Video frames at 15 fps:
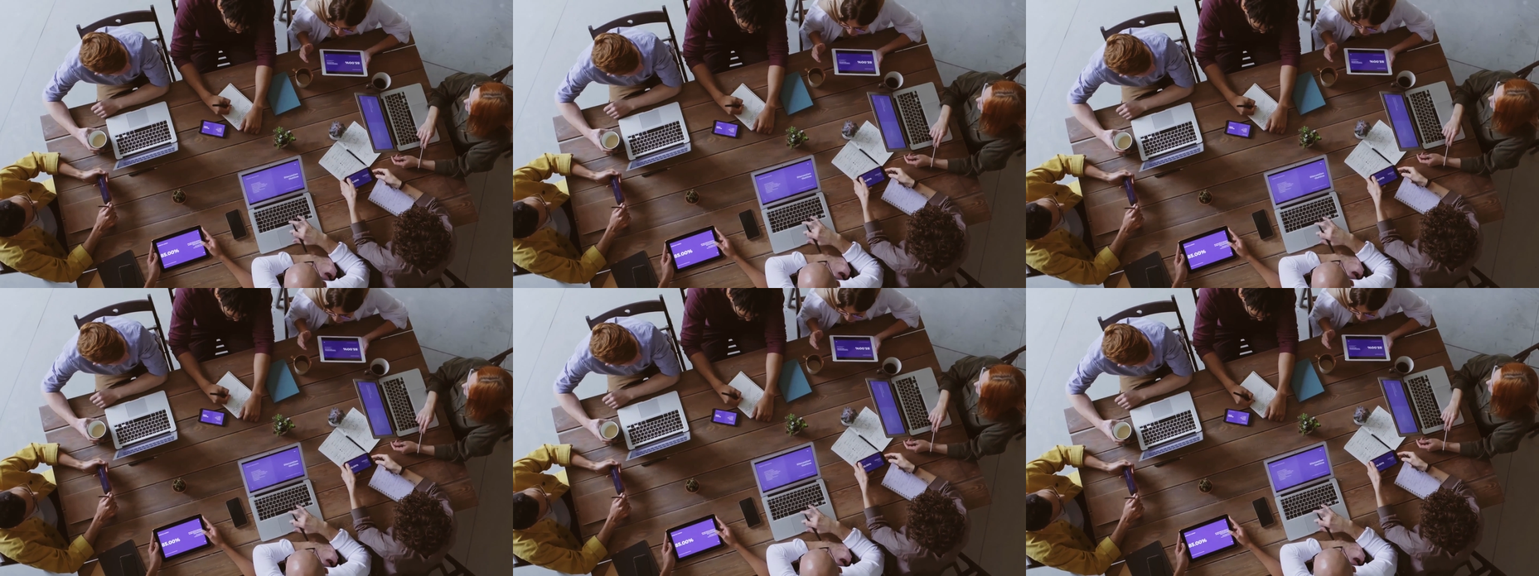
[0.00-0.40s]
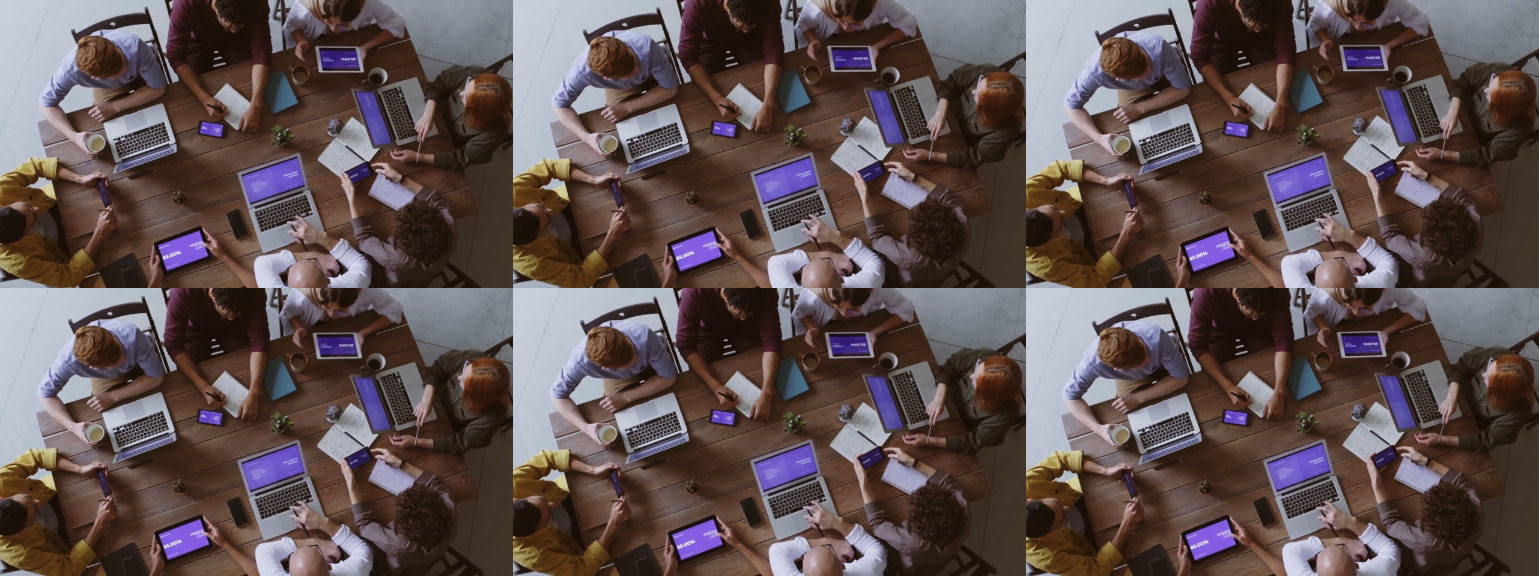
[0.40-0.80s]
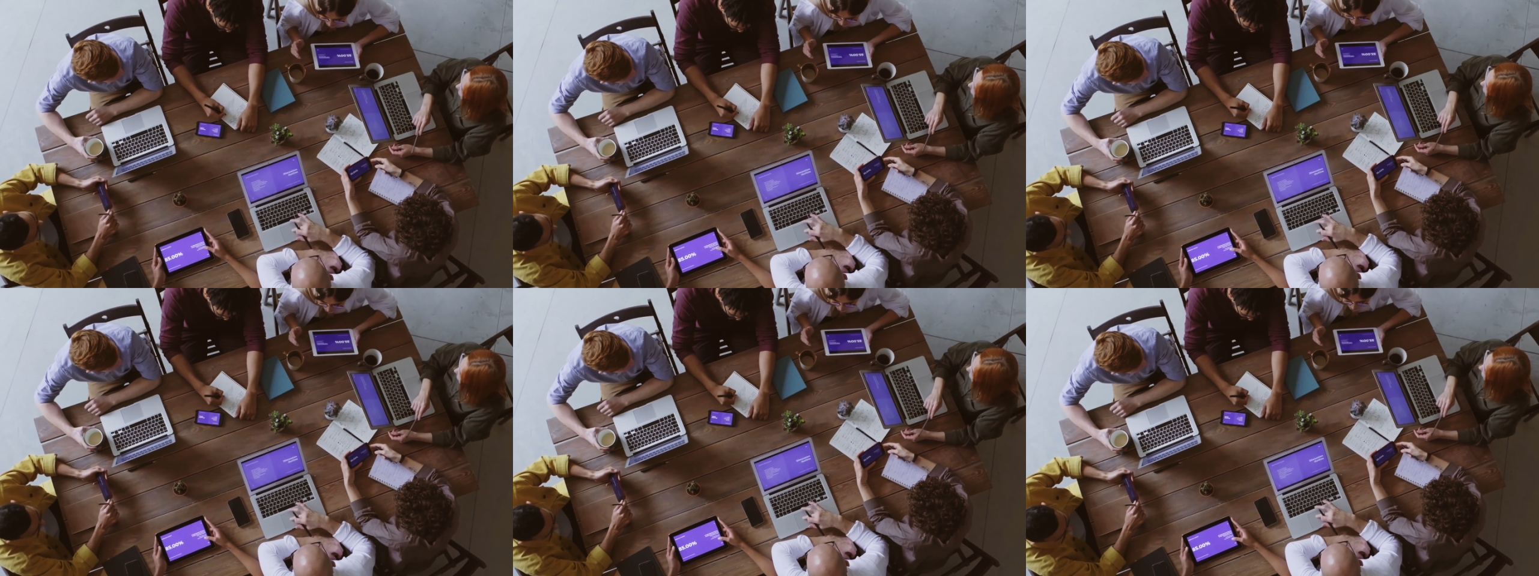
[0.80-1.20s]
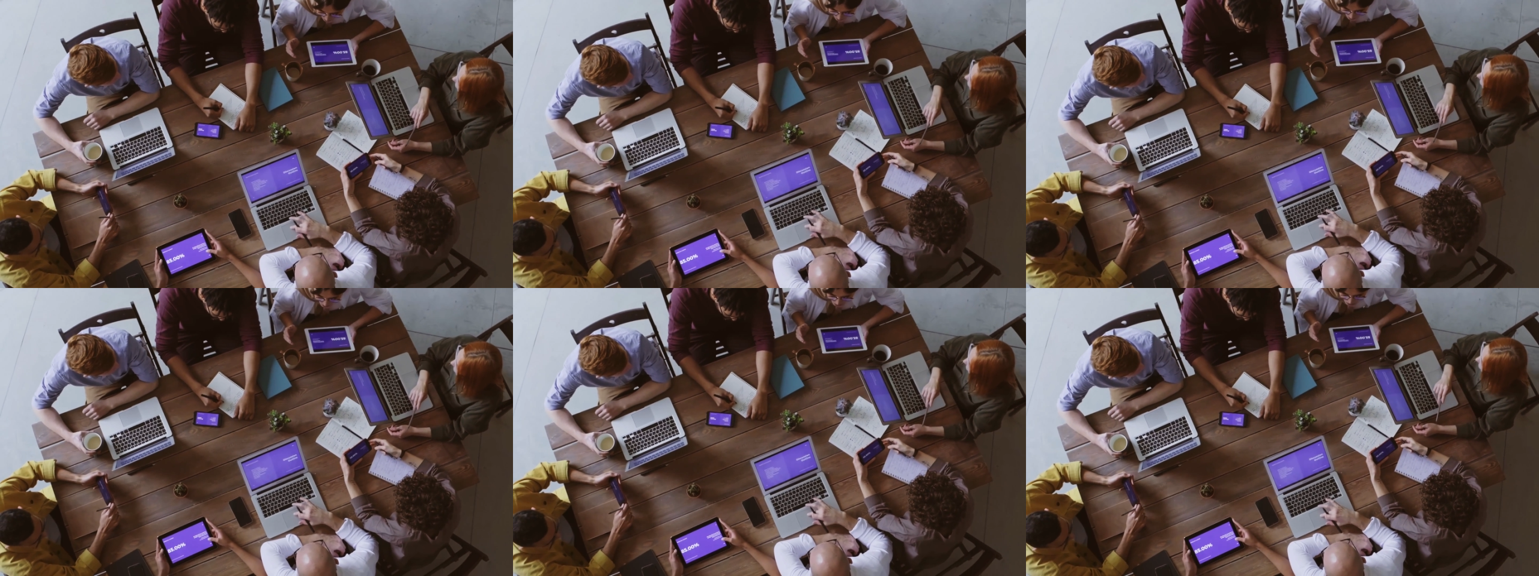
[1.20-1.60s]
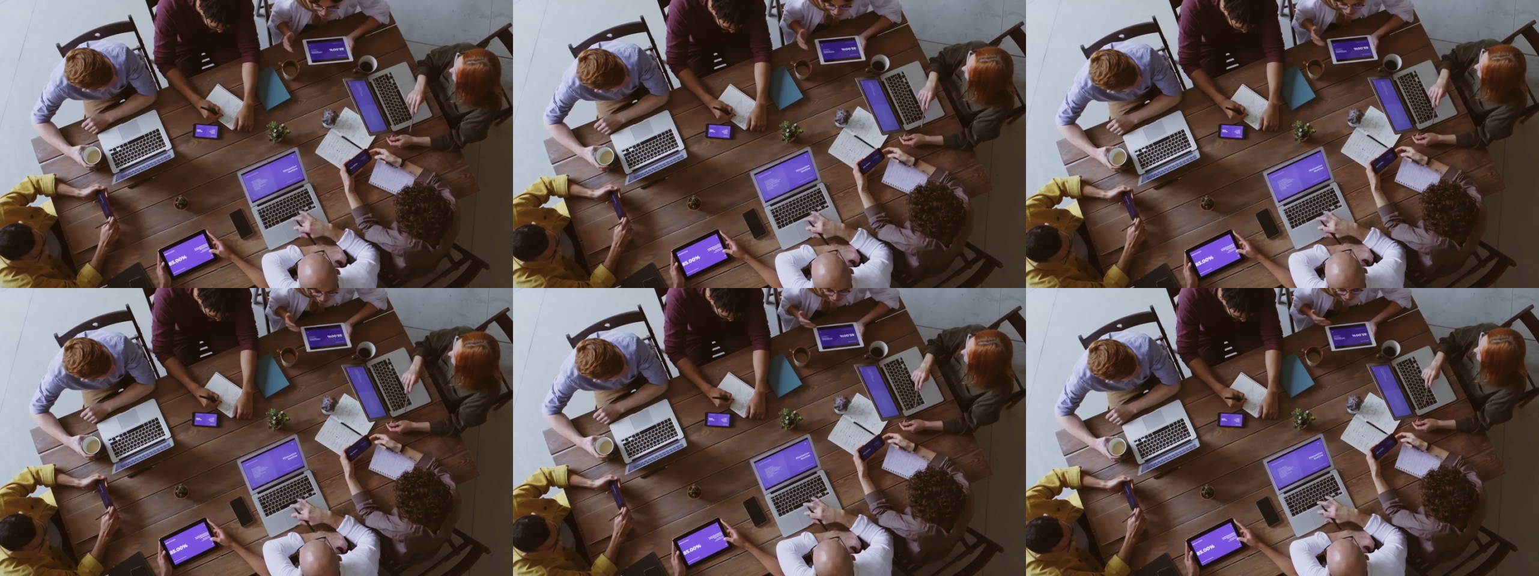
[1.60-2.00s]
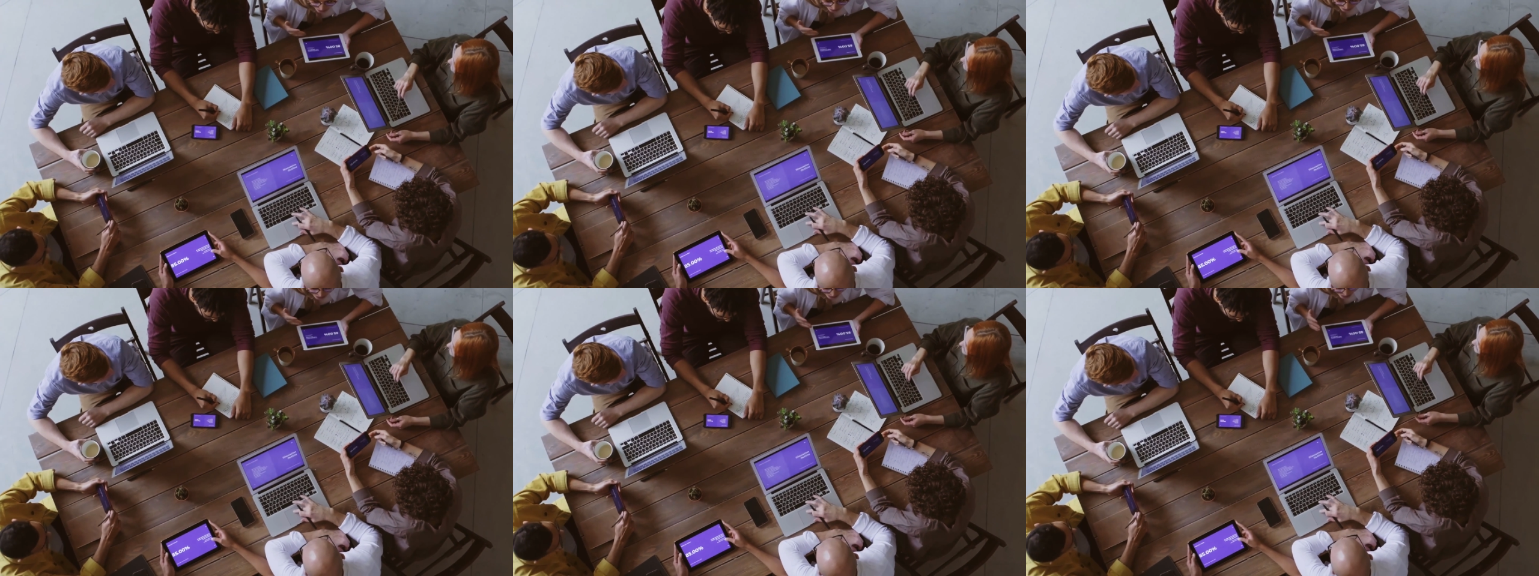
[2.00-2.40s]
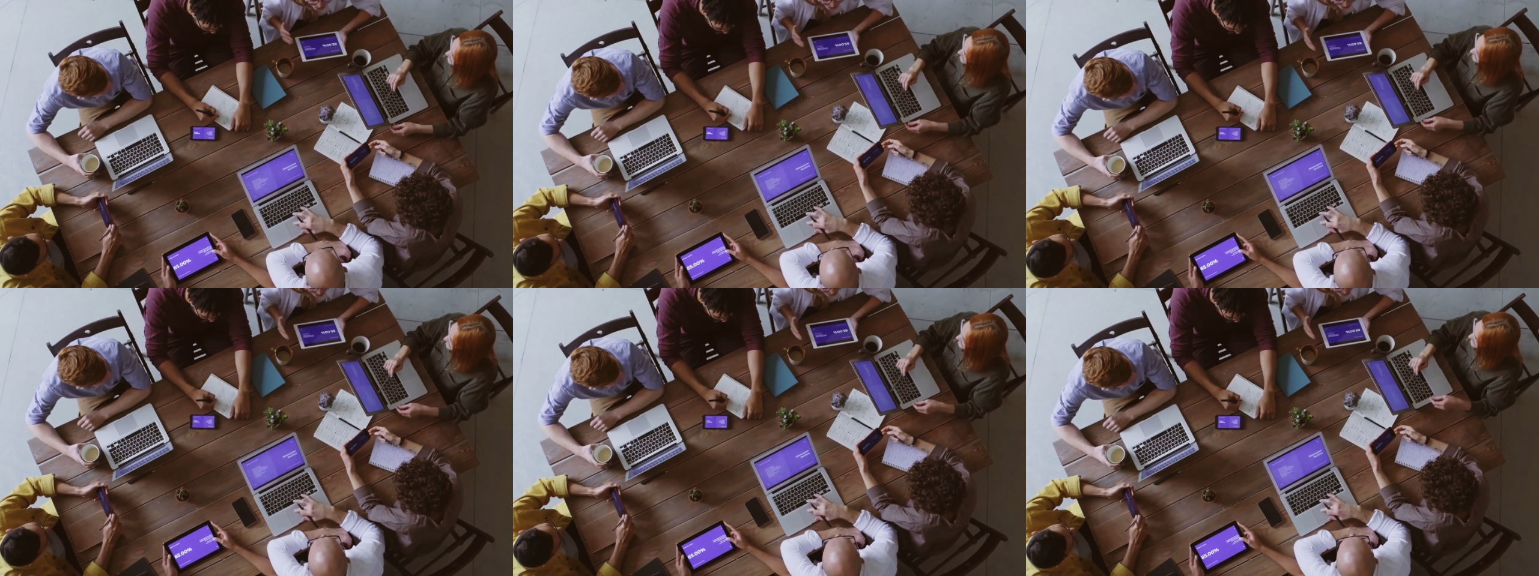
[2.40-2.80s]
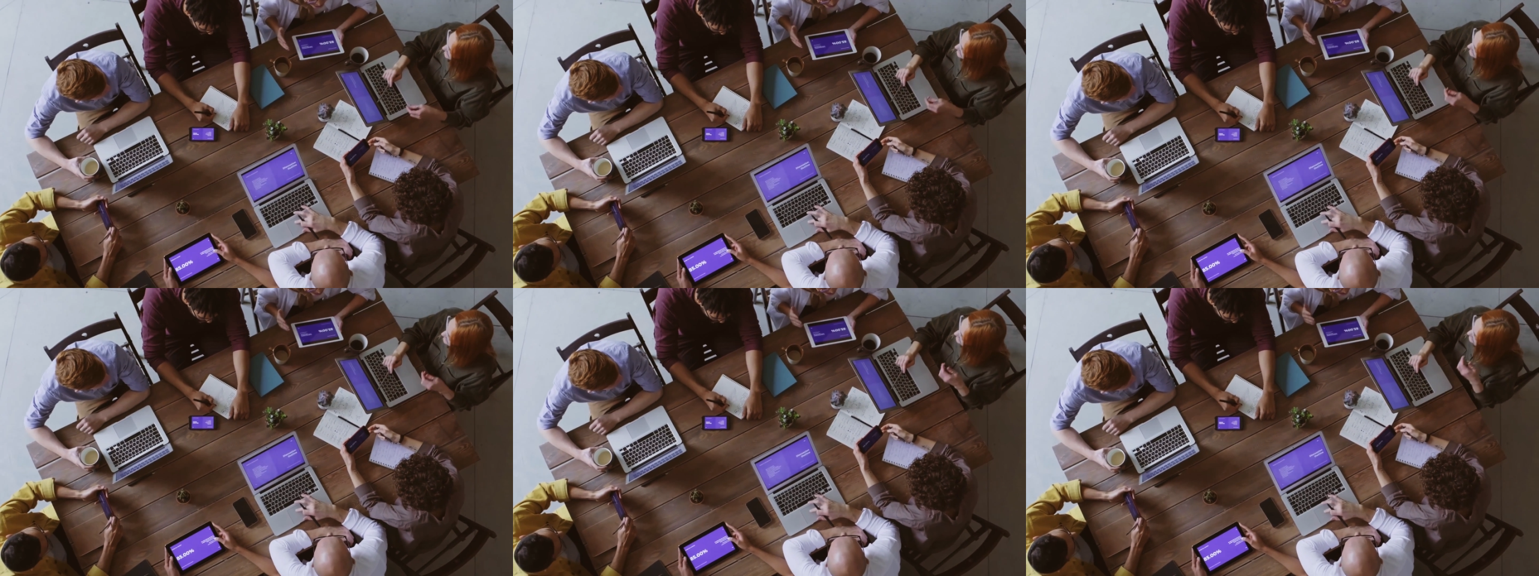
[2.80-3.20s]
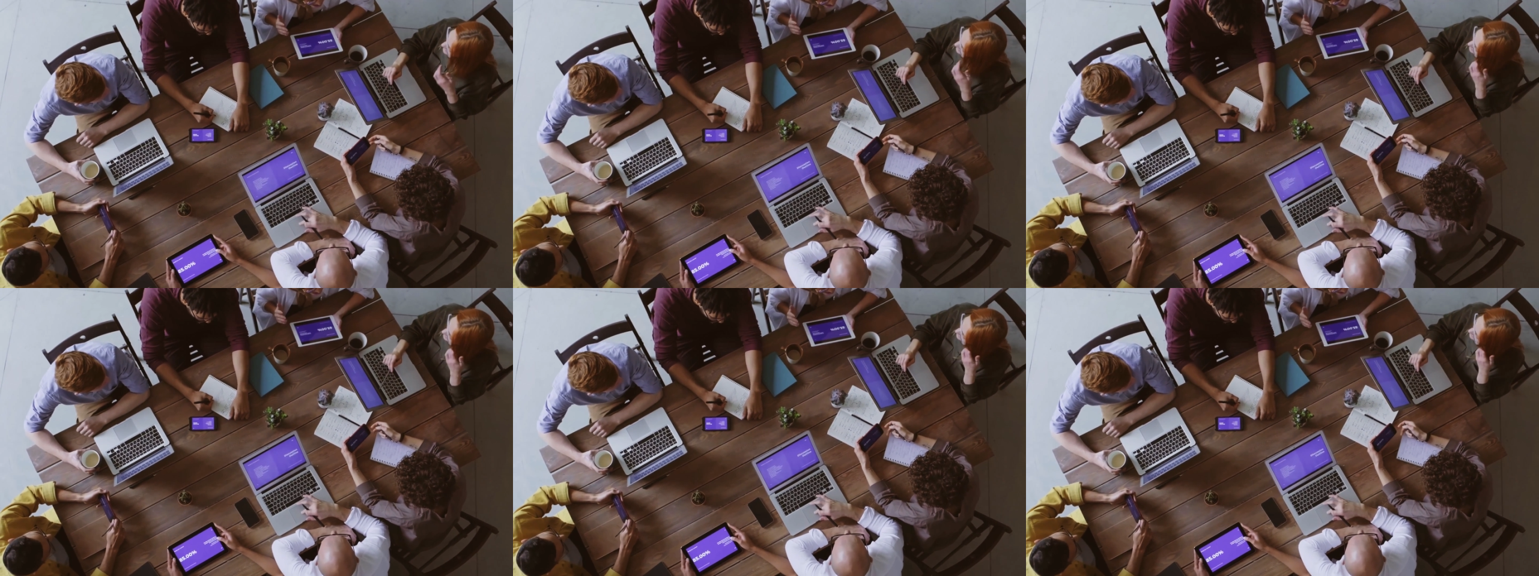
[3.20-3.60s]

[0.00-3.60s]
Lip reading: No face is visible, so there are no lips to read.